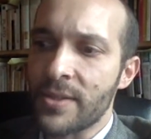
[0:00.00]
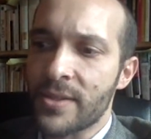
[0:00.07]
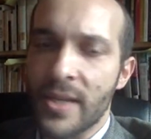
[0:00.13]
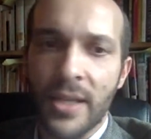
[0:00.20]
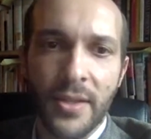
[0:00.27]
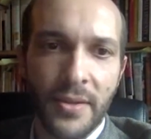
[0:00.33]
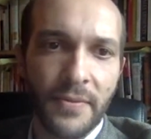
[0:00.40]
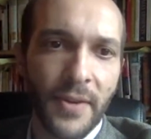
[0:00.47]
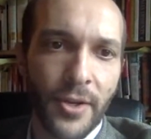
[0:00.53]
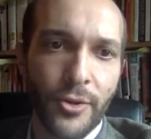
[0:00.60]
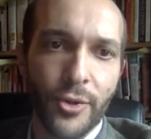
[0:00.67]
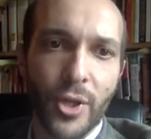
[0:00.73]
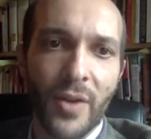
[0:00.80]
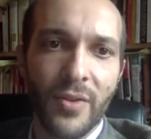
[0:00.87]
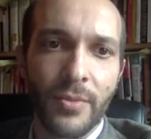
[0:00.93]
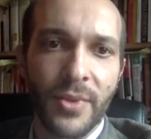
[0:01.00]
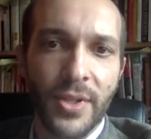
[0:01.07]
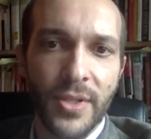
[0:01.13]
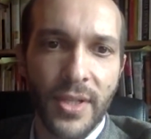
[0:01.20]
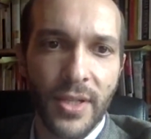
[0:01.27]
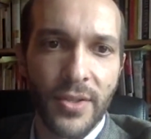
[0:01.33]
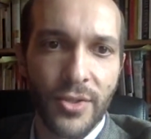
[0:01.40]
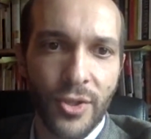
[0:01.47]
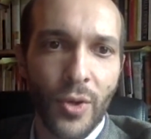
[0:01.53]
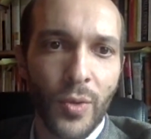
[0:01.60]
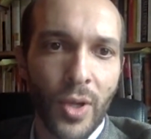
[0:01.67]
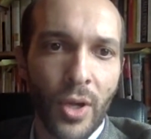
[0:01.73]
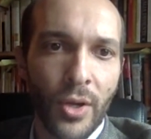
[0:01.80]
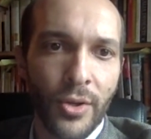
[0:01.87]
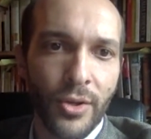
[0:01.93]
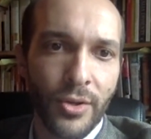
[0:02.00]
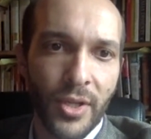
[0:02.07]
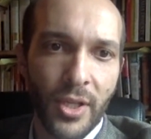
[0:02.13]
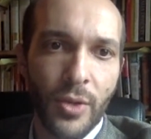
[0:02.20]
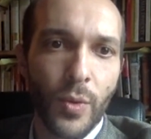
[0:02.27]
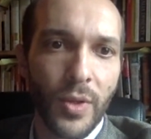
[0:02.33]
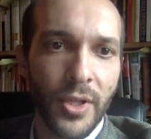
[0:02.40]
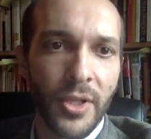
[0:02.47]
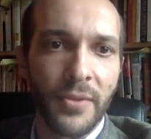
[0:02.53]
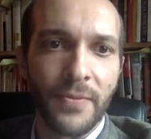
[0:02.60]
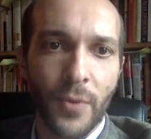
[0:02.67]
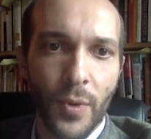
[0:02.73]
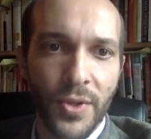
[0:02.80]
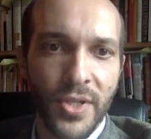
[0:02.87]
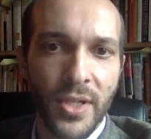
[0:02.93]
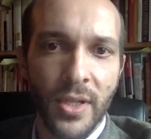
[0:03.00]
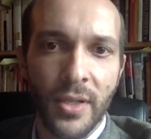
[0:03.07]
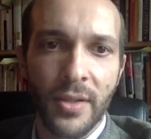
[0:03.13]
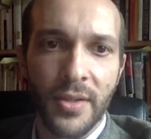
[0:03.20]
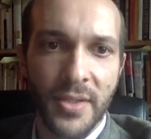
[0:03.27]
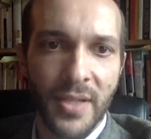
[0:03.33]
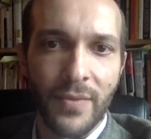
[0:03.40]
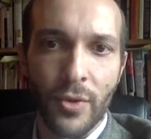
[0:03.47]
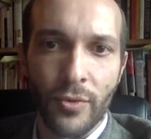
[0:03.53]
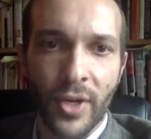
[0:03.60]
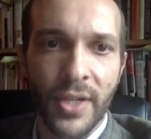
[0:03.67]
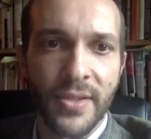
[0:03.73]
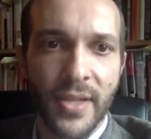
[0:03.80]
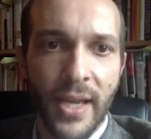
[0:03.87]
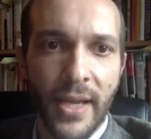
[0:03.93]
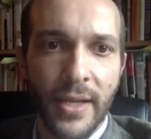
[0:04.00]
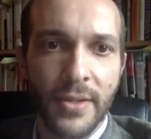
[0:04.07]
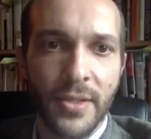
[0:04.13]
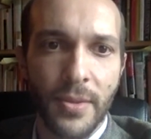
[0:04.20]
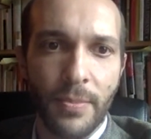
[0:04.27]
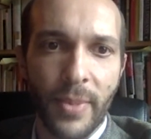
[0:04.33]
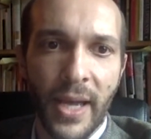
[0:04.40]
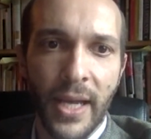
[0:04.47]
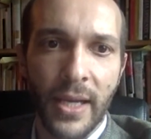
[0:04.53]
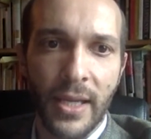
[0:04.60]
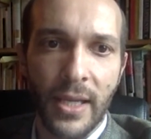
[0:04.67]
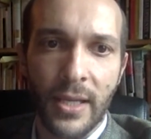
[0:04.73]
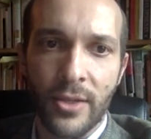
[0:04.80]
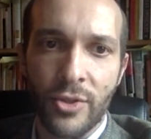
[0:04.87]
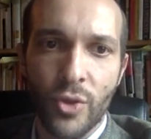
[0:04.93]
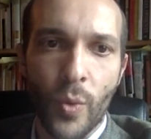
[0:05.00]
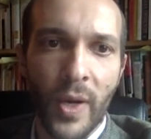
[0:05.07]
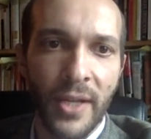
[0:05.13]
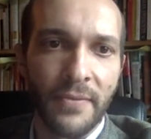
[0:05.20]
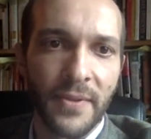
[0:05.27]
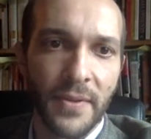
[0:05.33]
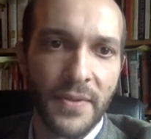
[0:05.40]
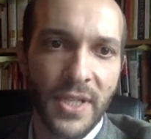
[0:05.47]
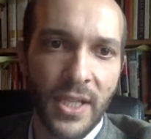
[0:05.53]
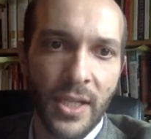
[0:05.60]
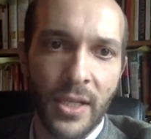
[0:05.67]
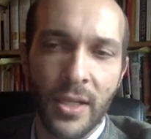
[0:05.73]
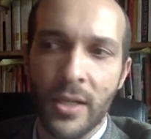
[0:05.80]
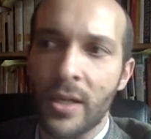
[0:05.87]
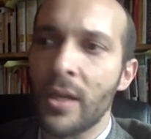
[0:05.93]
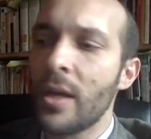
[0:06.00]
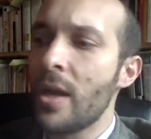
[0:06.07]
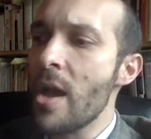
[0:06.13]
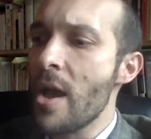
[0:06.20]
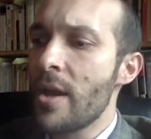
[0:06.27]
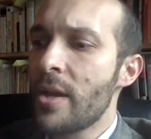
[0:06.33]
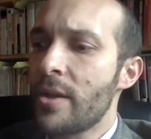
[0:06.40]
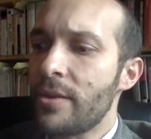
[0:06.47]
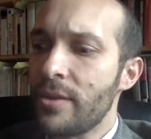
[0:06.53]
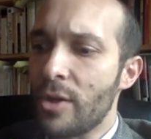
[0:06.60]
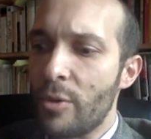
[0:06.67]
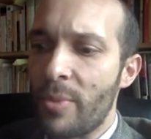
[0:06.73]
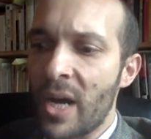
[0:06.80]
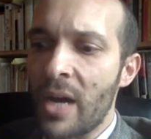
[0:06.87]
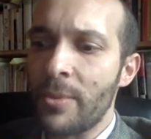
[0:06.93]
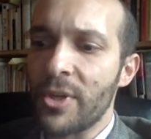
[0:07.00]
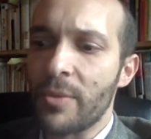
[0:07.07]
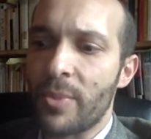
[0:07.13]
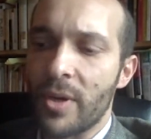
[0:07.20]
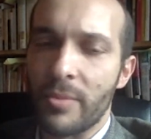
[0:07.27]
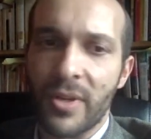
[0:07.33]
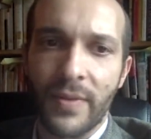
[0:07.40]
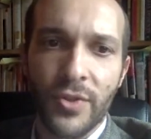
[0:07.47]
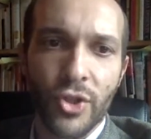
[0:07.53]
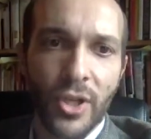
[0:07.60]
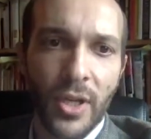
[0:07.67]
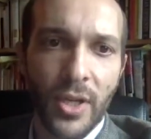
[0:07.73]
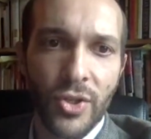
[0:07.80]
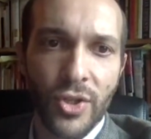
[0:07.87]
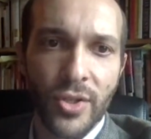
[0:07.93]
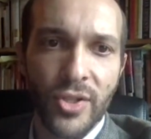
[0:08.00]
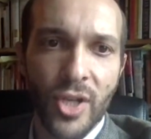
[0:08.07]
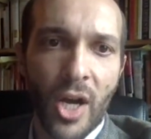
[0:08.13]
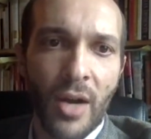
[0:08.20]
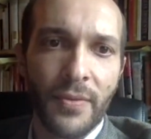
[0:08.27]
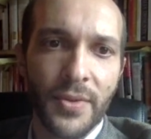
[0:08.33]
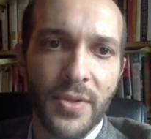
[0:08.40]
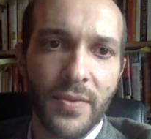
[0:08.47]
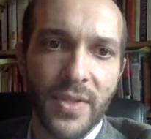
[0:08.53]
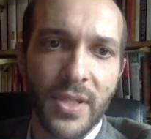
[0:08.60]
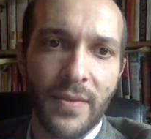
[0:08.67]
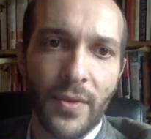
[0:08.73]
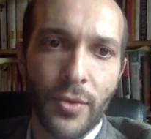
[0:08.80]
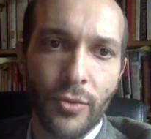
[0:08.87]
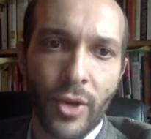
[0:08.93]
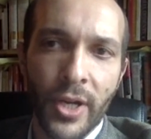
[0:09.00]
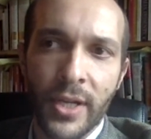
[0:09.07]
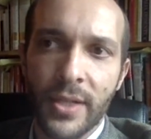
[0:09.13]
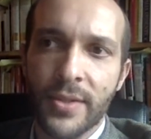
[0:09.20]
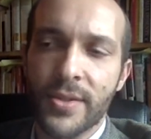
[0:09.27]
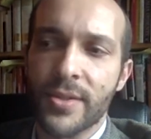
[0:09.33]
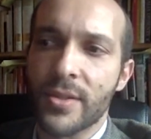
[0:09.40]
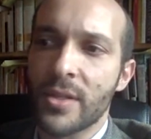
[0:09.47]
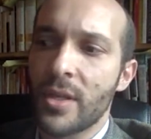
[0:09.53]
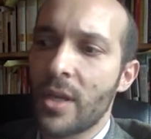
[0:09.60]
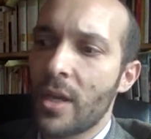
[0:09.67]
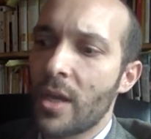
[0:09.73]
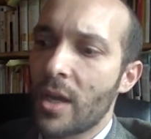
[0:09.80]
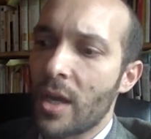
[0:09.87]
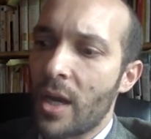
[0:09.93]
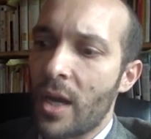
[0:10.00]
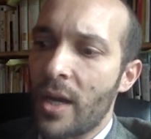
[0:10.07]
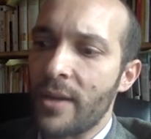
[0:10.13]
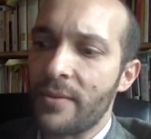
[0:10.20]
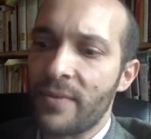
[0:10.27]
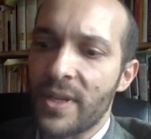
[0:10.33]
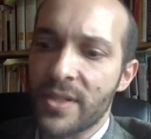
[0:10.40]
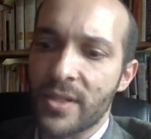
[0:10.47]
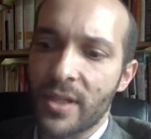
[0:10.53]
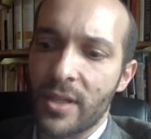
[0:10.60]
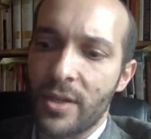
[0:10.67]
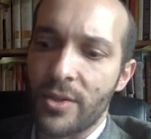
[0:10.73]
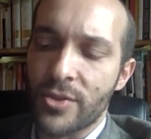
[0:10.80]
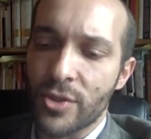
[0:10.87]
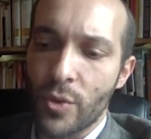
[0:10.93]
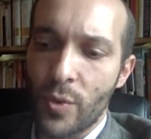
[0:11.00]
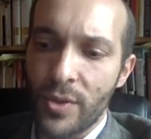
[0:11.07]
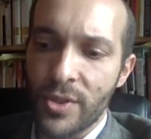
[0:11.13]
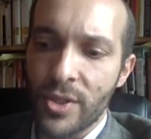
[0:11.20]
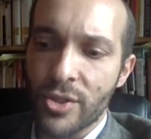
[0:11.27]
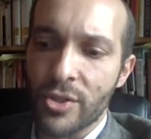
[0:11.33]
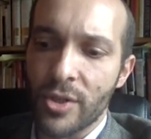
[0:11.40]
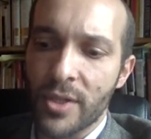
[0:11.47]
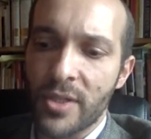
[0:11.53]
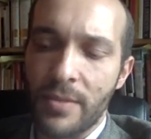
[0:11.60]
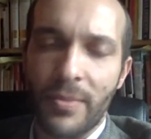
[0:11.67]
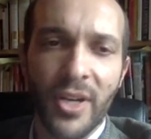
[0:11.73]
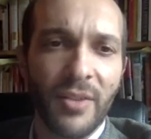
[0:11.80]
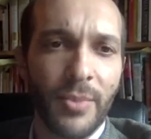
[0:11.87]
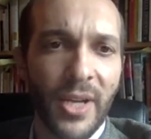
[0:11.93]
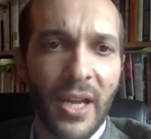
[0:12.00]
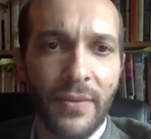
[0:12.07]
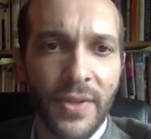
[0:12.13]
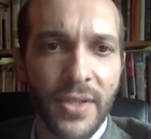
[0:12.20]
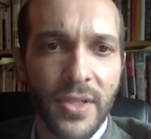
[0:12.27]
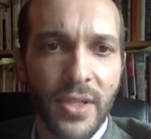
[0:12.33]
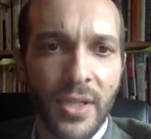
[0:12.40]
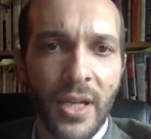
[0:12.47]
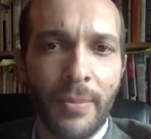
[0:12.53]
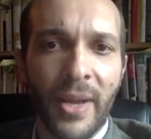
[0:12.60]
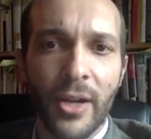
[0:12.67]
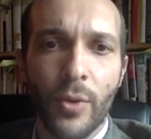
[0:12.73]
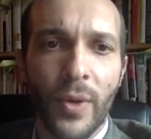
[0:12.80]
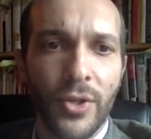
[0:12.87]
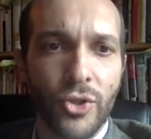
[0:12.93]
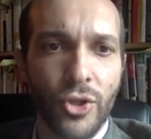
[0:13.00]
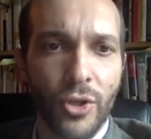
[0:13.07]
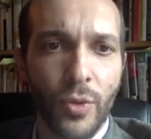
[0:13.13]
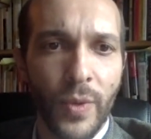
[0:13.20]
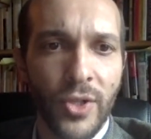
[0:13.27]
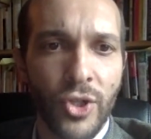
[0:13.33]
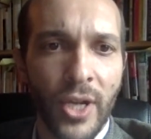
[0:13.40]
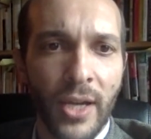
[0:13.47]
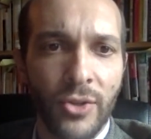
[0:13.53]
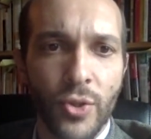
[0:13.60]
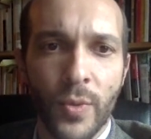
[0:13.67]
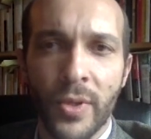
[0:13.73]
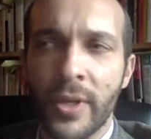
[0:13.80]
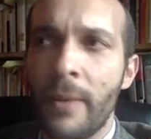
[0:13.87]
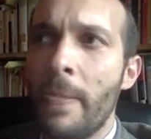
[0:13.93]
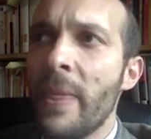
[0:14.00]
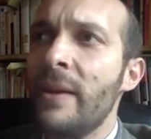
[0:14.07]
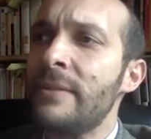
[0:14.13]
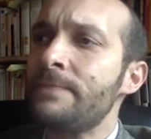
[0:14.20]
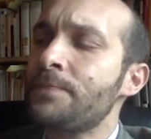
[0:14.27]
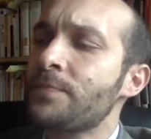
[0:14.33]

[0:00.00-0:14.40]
is that the federal government is no longer equally enforcing the Civil Rights Act. Back in 2015, the Obama Department of Education's Office for Civil Rights uh, investigated a school district. It might have been Evanston, I'm not quite sure which actually,